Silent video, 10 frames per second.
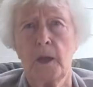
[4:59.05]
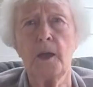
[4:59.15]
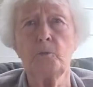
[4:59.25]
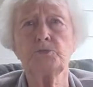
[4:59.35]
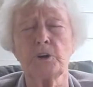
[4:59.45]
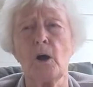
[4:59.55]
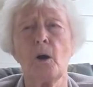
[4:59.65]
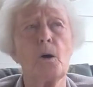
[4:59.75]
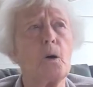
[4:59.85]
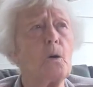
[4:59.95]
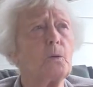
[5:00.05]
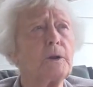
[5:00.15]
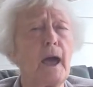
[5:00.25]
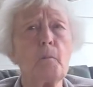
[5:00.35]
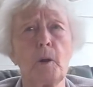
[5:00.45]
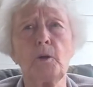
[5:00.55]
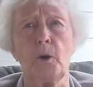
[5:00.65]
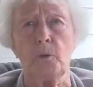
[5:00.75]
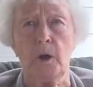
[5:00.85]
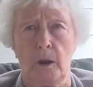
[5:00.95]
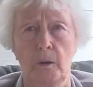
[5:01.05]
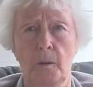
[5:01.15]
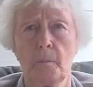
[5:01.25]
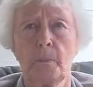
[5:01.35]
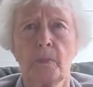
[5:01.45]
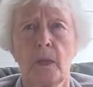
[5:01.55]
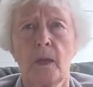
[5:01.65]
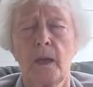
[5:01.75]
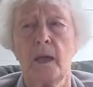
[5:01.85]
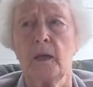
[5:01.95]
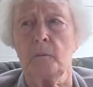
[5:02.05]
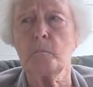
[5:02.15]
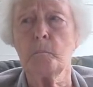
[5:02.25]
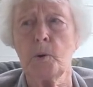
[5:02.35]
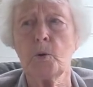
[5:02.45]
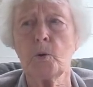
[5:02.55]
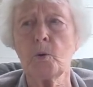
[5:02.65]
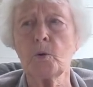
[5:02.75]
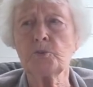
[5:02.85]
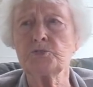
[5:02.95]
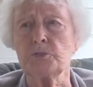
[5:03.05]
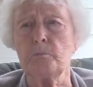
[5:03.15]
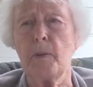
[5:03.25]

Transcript: He was all the time looking at books and